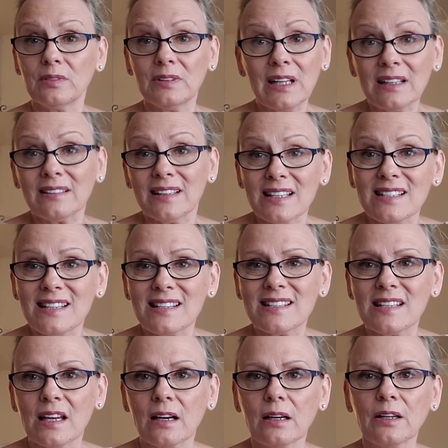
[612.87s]
Not
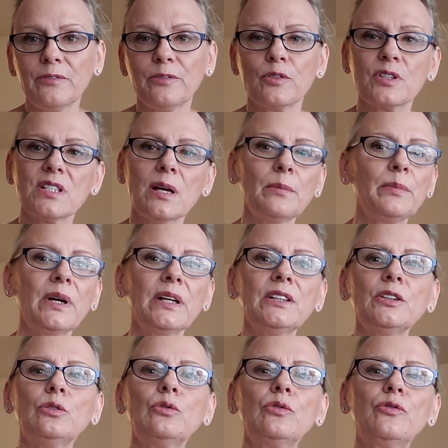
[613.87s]
necessarily. For
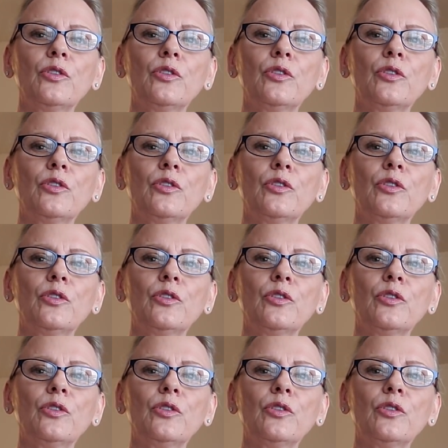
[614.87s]
somebody who,